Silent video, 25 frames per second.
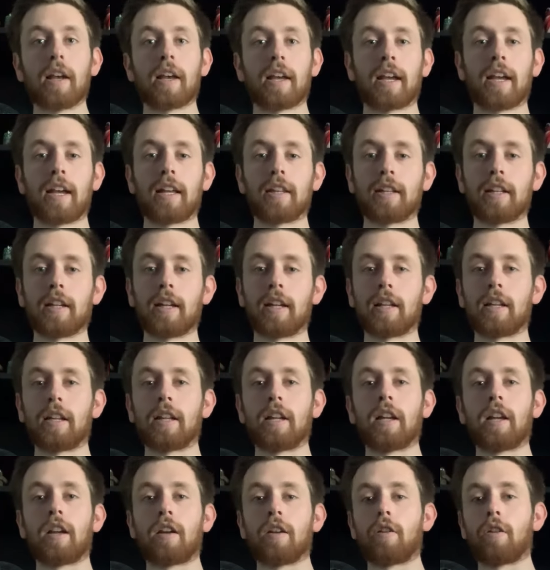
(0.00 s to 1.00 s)
And then
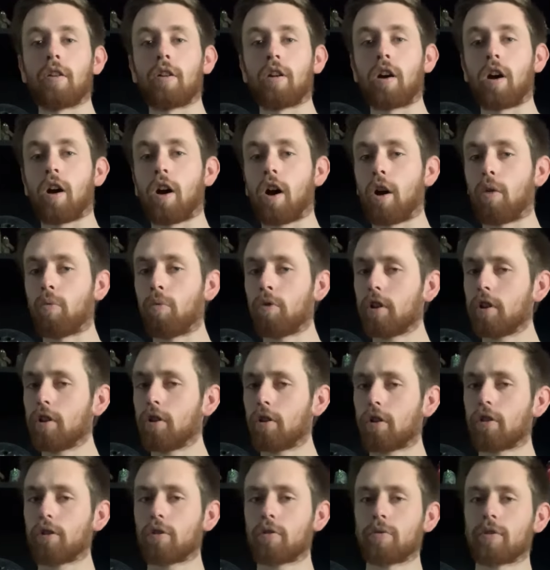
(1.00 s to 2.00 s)
one of the
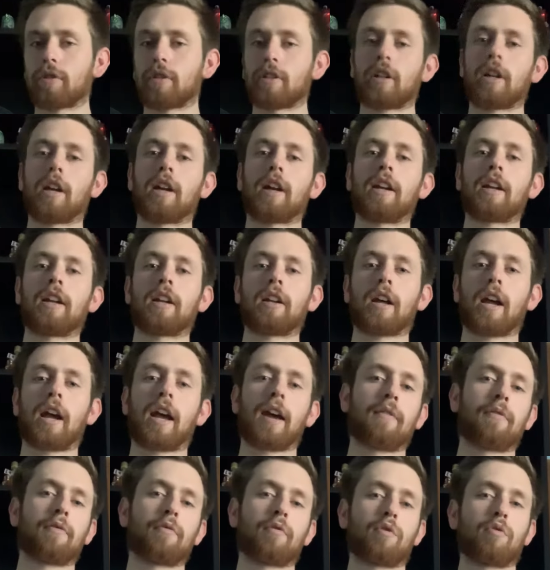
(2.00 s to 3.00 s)
articles that I
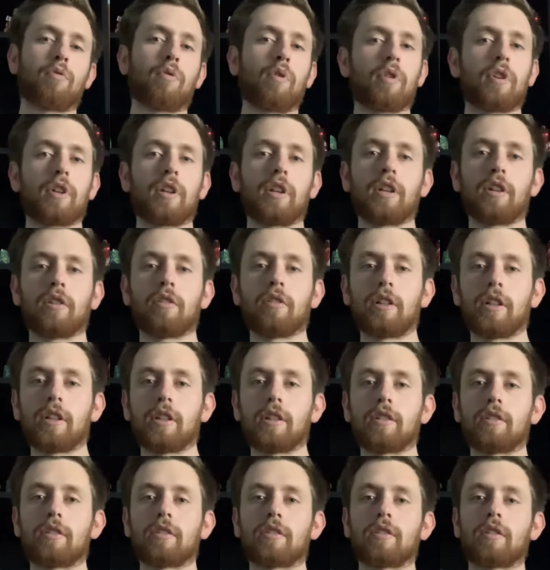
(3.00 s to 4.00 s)
have quoted here
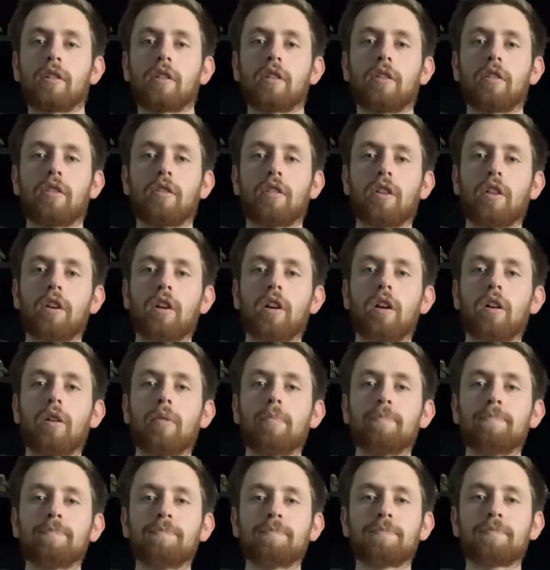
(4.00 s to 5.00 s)
is
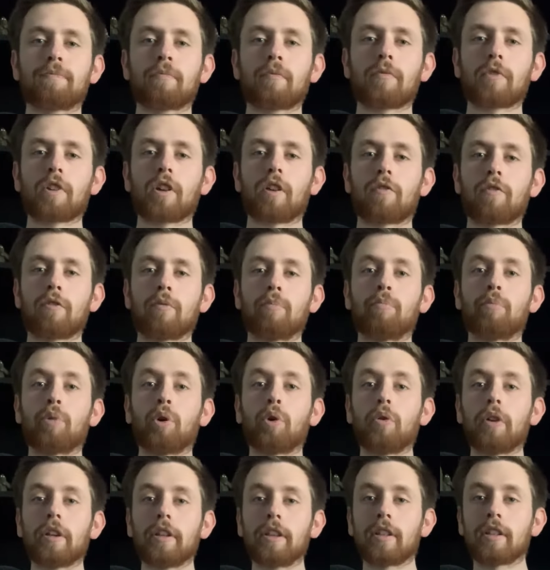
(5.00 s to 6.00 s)
from
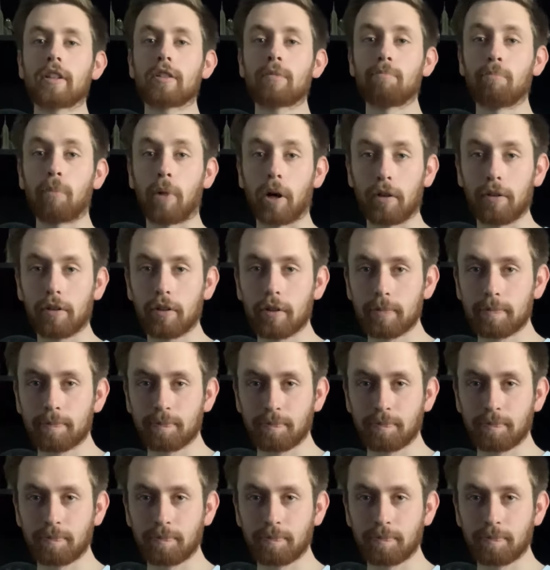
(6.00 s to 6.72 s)
Bowling This Month.